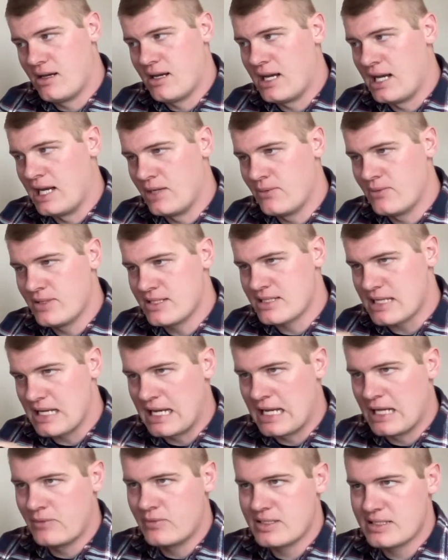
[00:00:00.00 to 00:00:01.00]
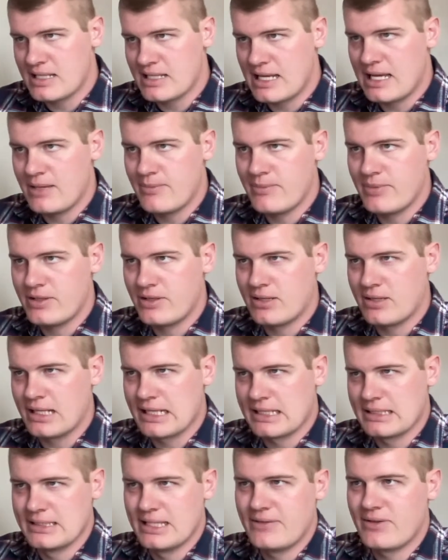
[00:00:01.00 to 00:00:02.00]
I was the high bidder at
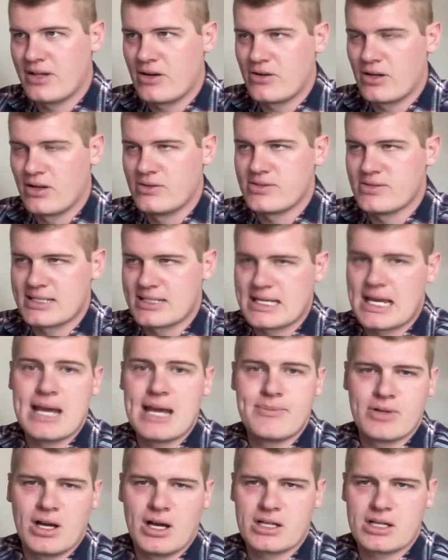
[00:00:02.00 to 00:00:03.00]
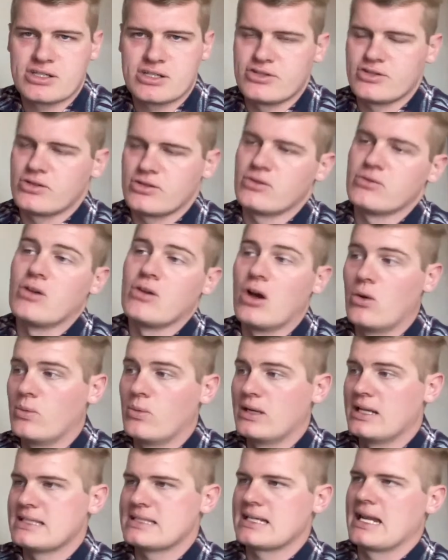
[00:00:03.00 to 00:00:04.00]
like $1,100. A timed auction, so
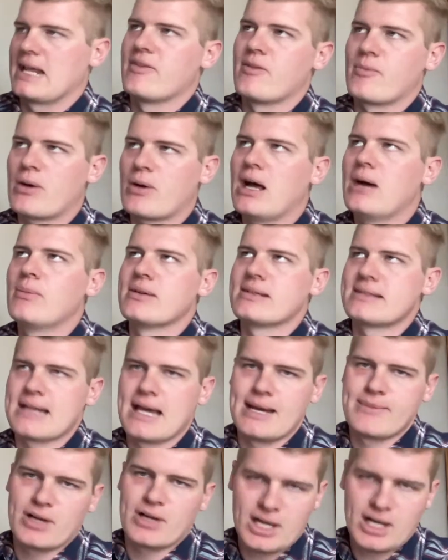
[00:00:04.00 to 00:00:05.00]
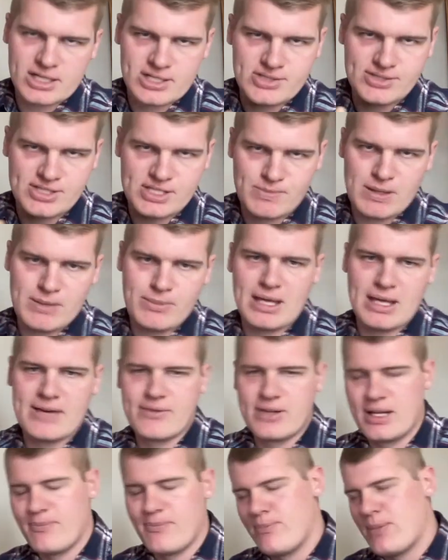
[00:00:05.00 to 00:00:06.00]
when it's gonna end. The problem with timed auctions is people
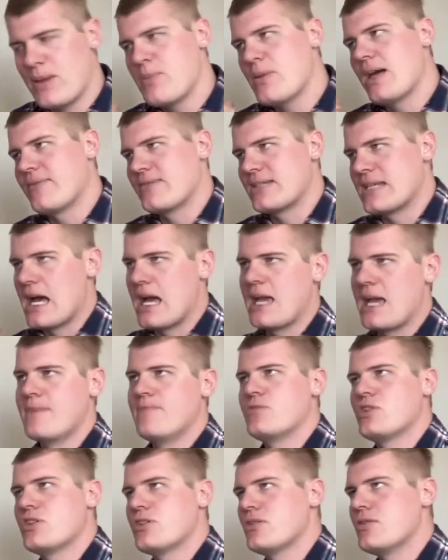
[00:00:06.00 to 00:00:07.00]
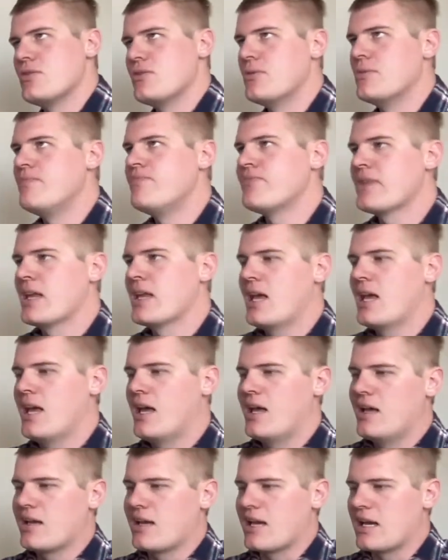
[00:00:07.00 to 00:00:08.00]
have time to
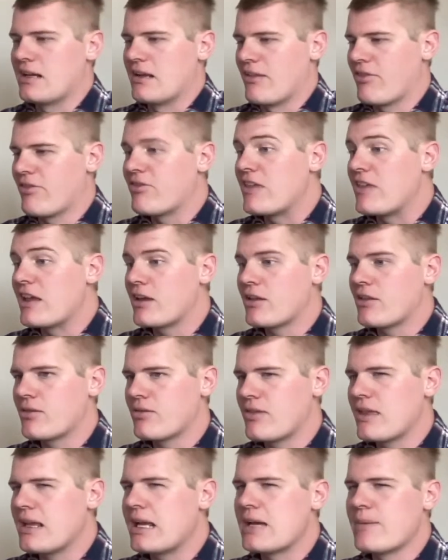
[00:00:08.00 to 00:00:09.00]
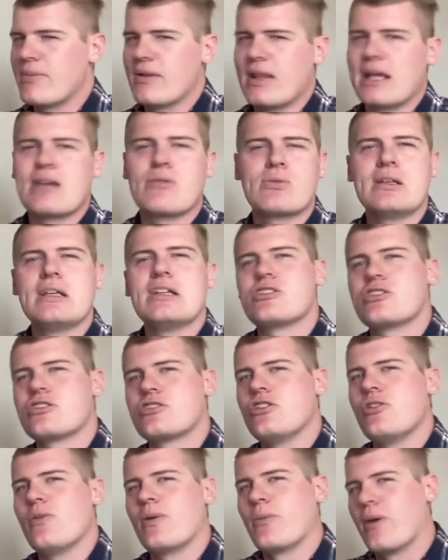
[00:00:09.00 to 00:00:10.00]
kind of think of, like, really
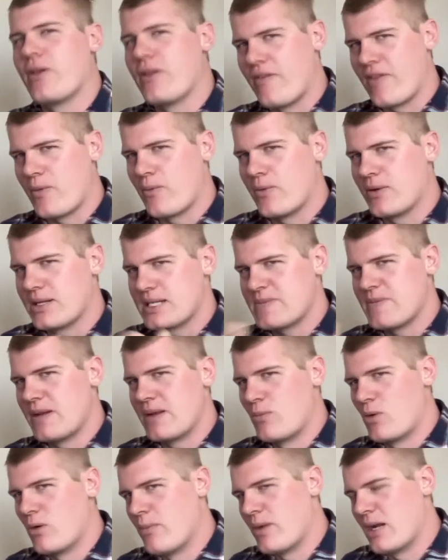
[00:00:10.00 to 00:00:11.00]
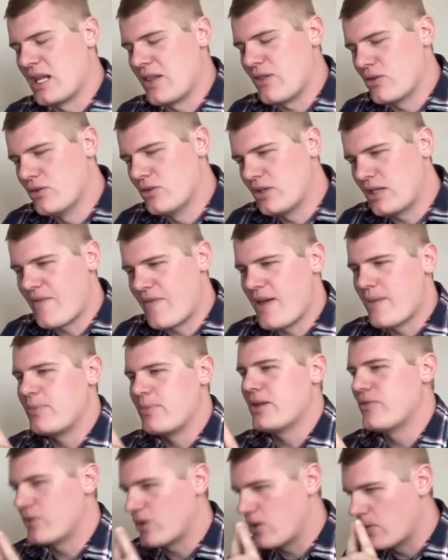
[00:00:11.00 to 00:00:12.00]
stew on whether or not they want to spend more money. They look at that
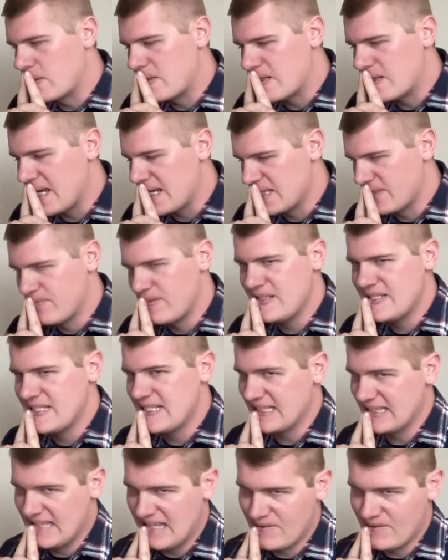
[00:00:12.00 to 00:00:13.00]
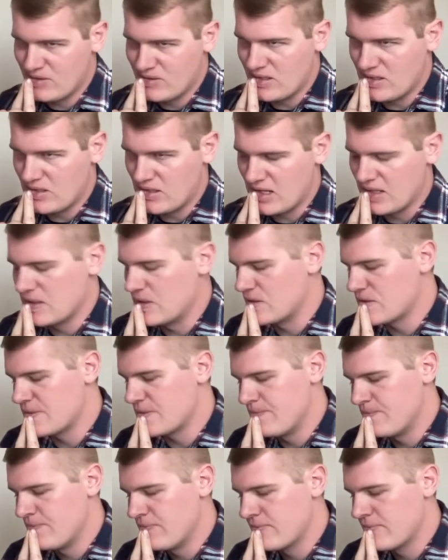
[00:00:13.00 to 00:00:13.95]
bid, they're going, okay, the bid's at $1,100.